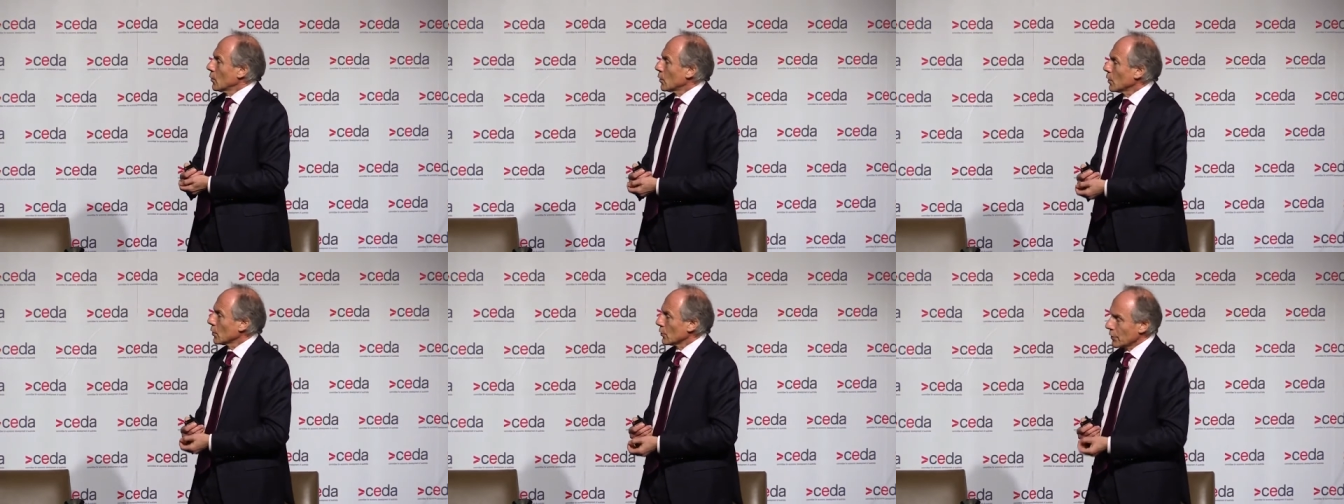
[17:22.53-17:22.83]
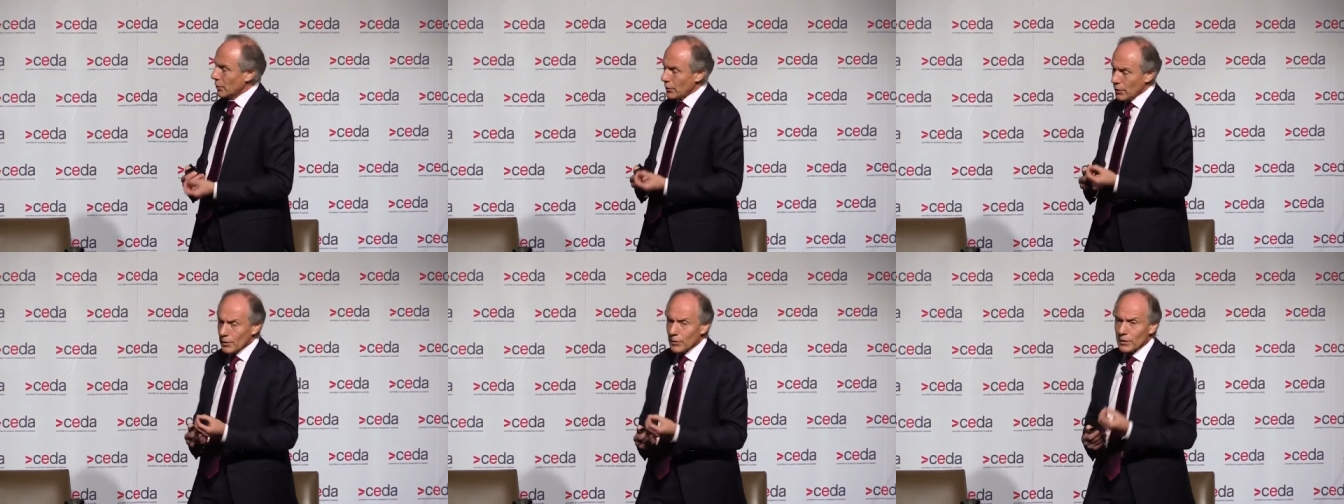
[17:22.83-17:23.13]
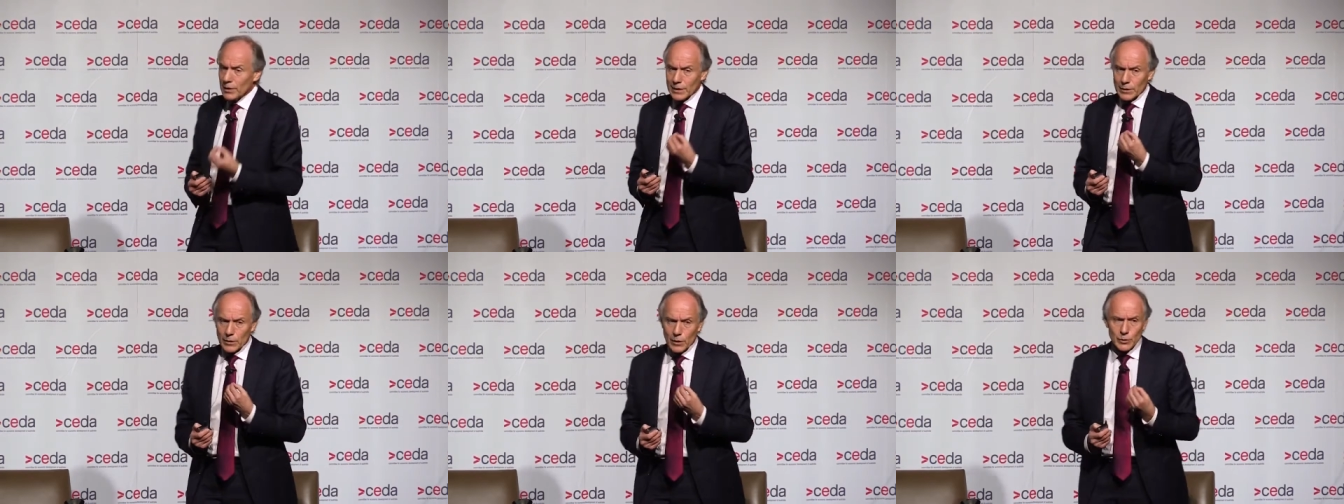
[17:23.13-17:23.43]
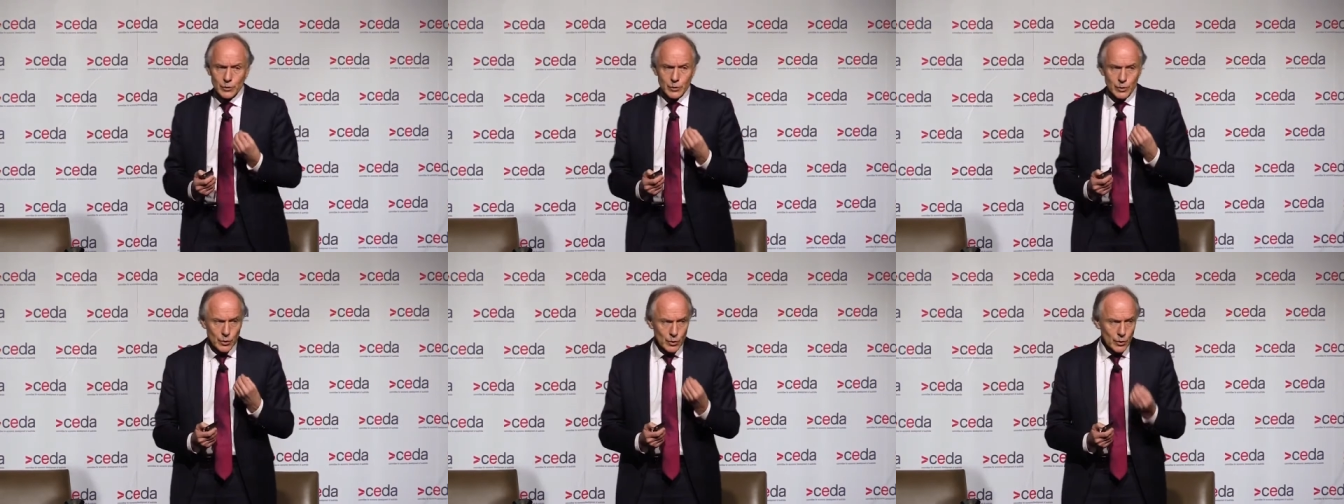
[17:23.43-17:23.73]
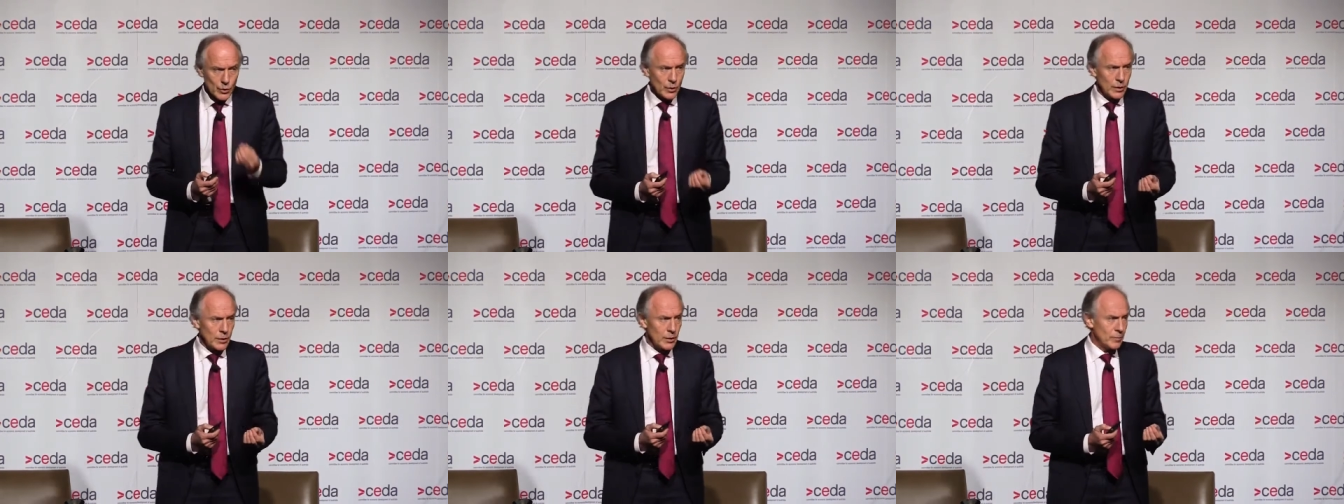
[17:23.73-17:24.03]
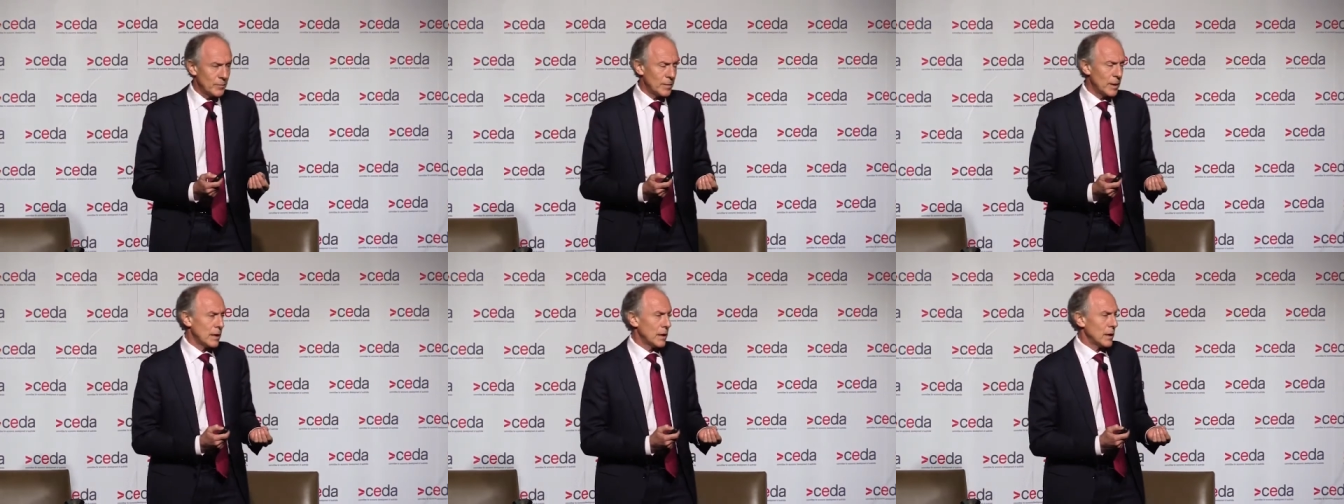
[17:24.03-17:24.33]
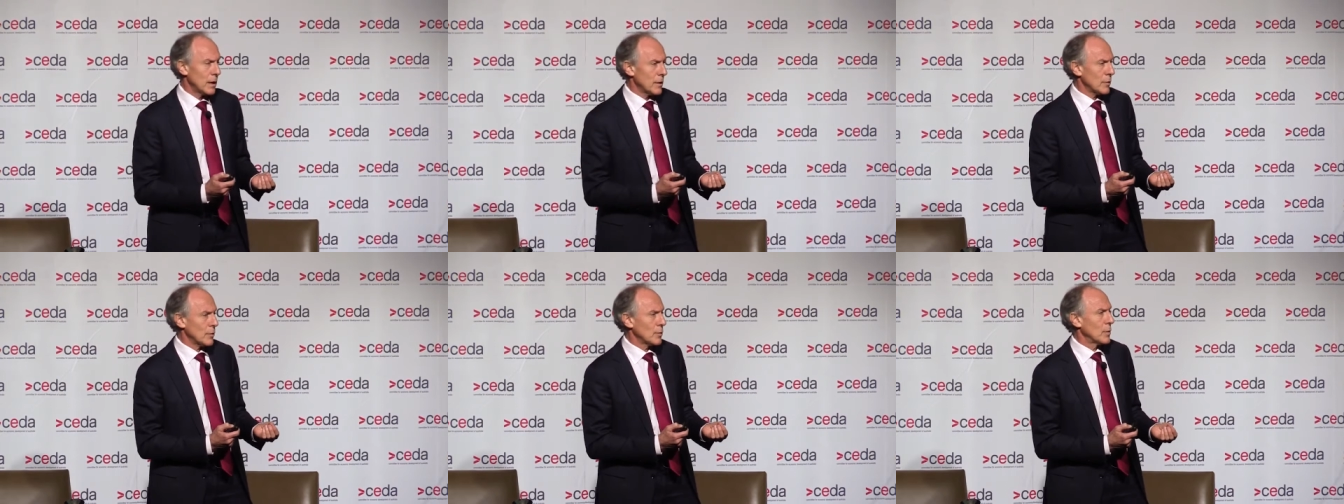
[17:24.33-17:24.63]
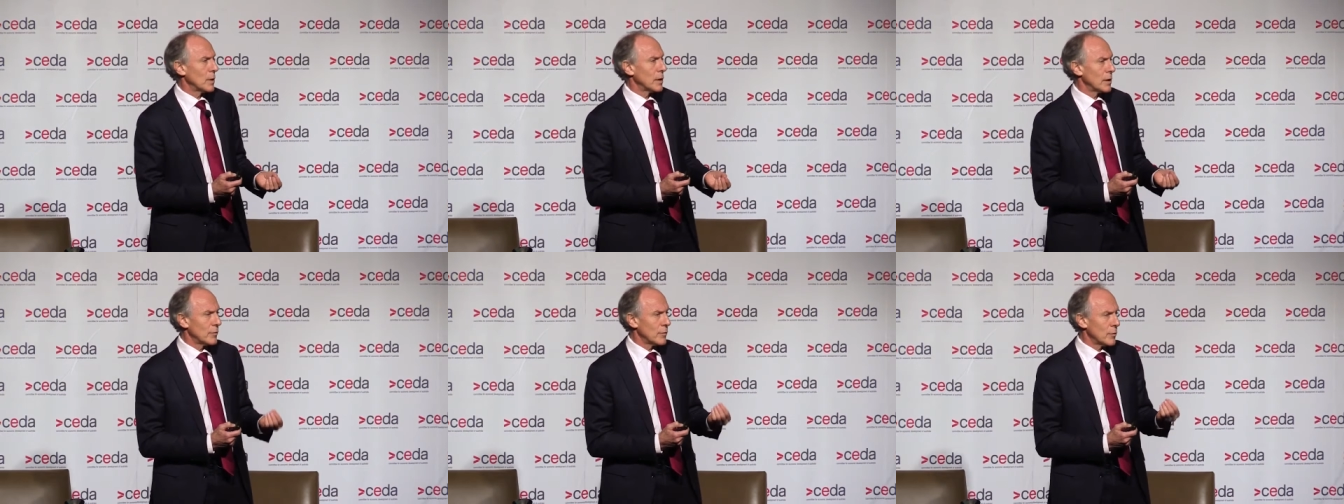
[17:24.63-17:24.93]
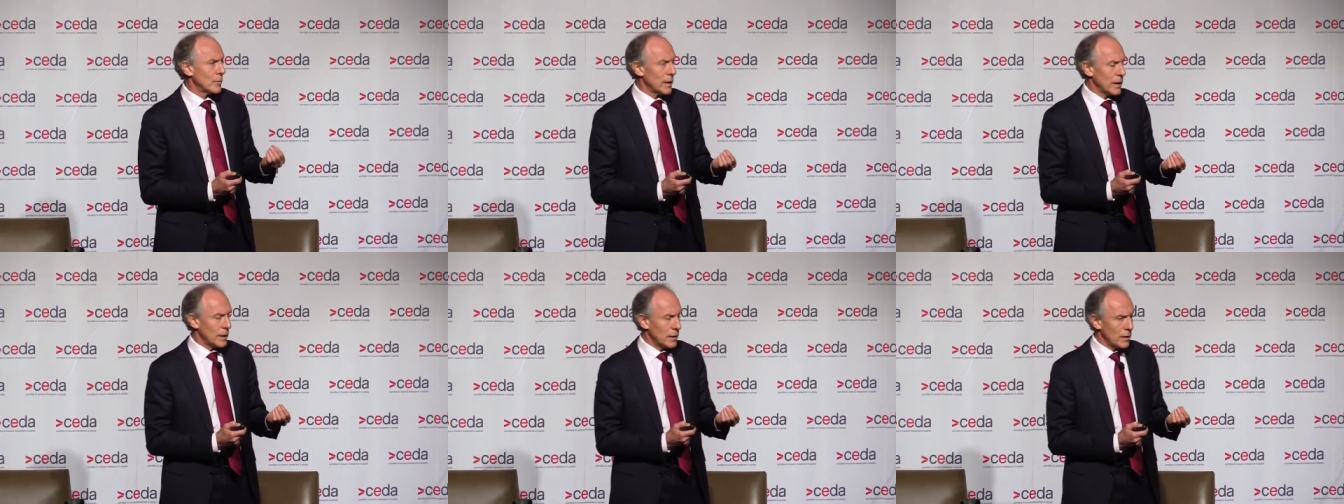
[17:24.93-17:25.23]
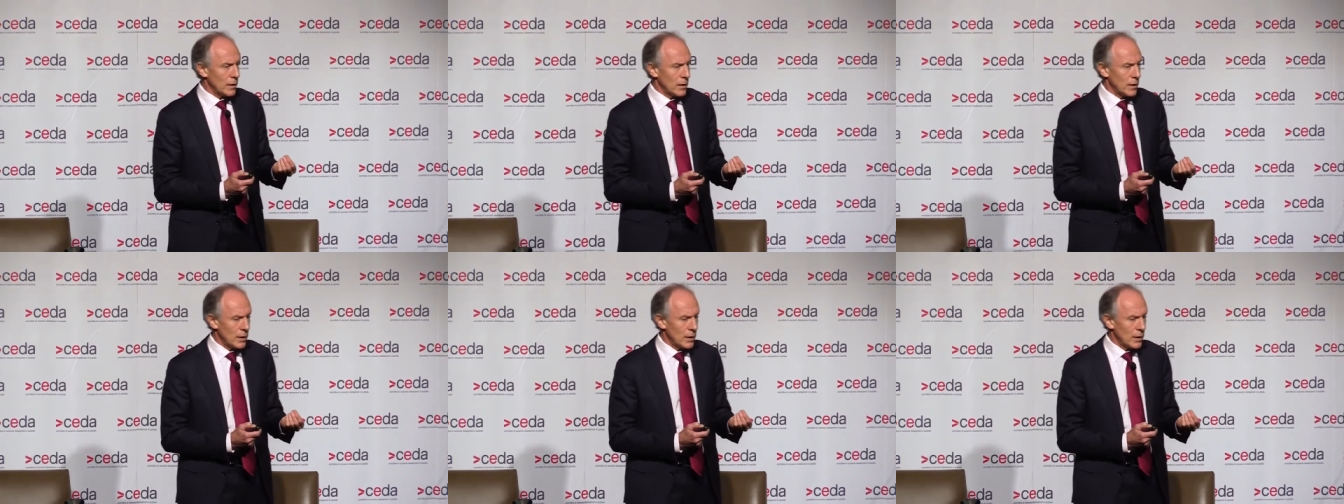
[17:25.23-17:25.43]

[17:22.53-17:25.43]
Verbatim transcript: Well, there is an alternative pathway for making